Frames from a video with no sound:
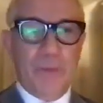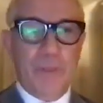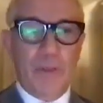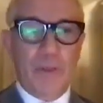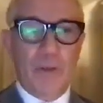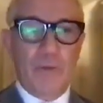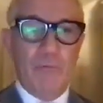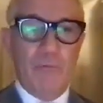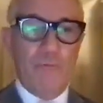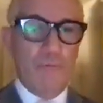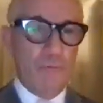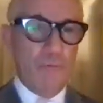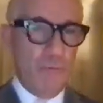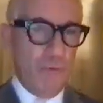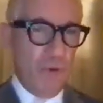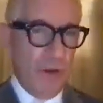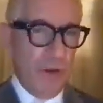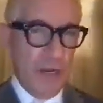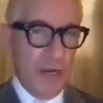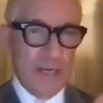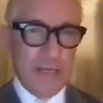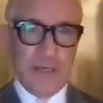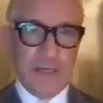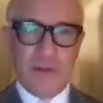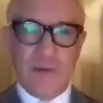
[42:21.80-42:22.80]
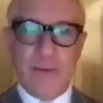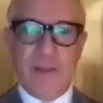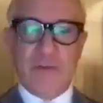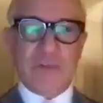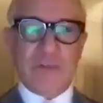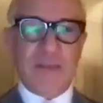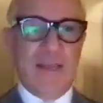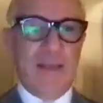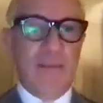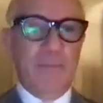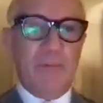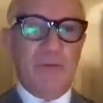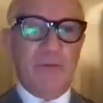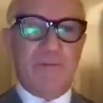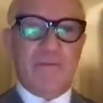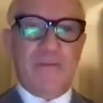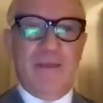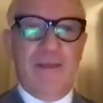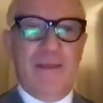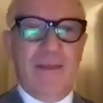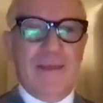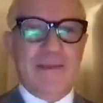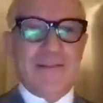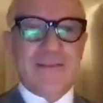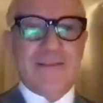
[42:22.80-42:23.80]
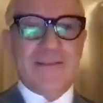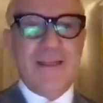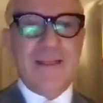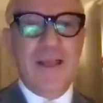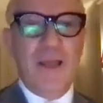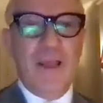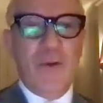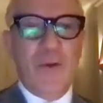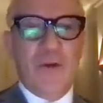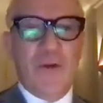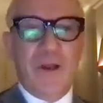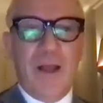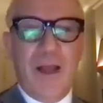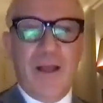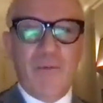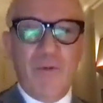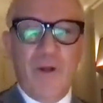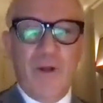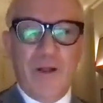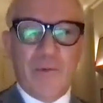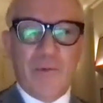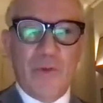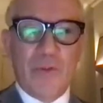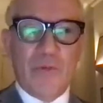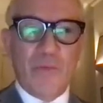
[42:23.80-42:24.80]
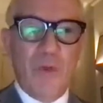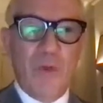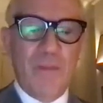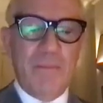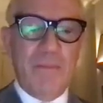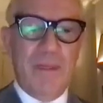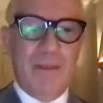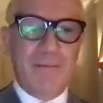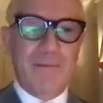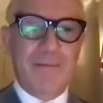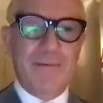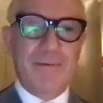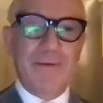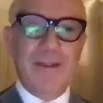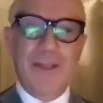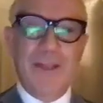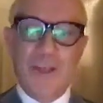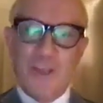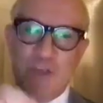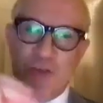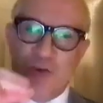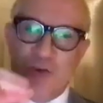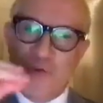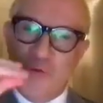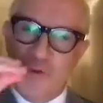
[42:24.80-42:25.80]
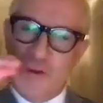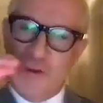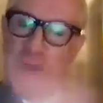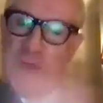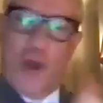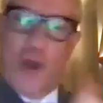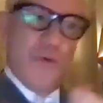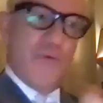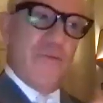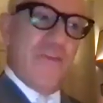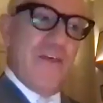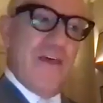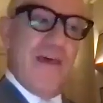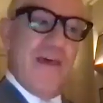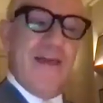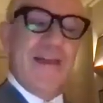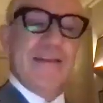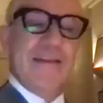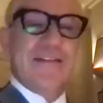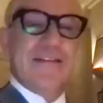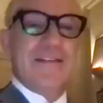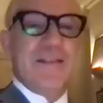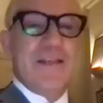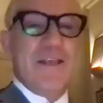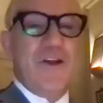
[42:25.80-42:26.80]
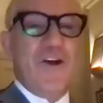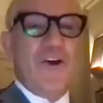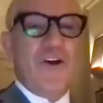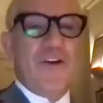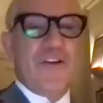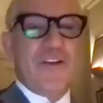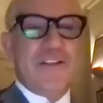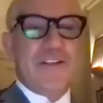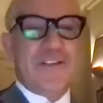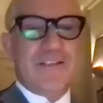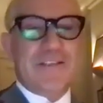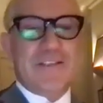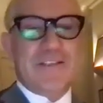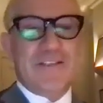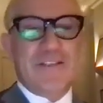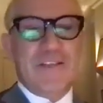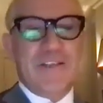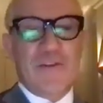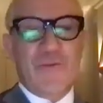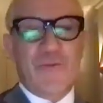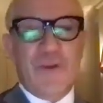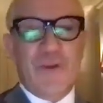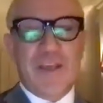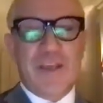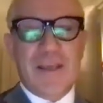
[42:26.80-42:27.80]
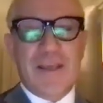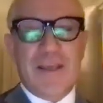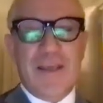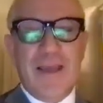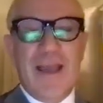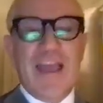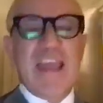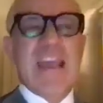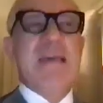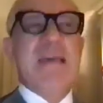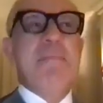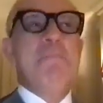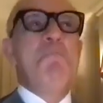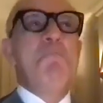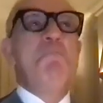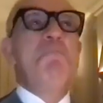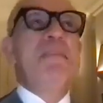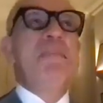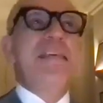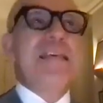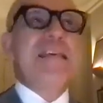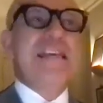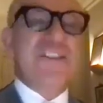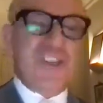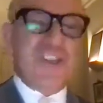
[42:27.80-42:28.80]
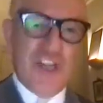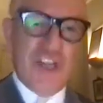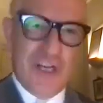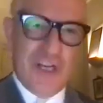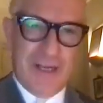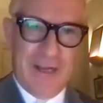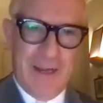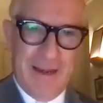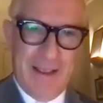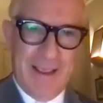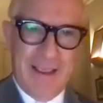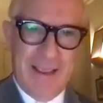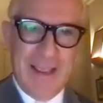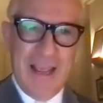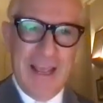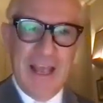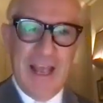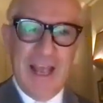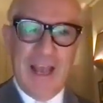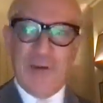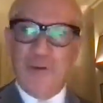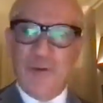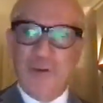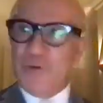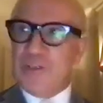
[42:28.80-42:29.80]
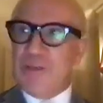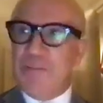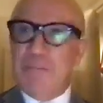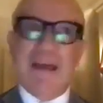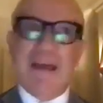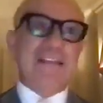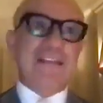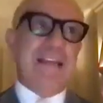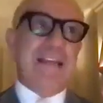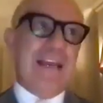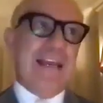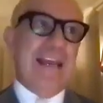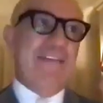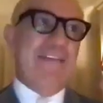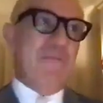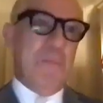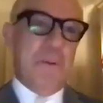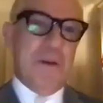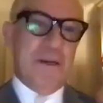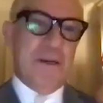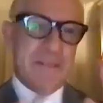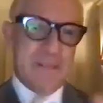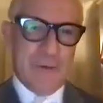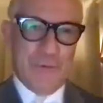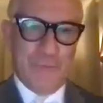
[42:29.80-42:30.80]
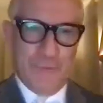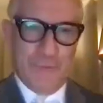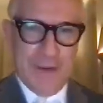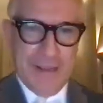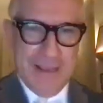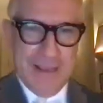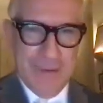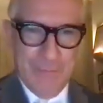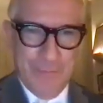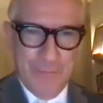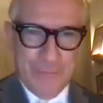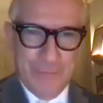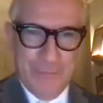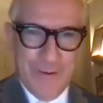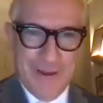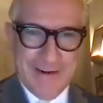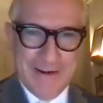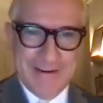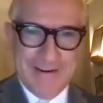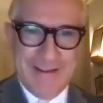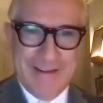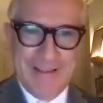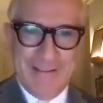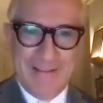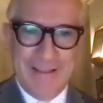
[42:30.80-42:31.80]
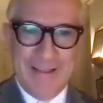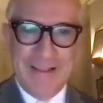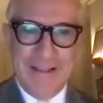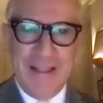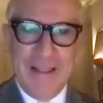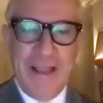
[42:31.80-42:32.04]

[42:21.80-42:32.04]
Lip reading: really know how to empathize. When I work with women, you go there into the honest degree immediately, and automatically everybody's agreeing with one another.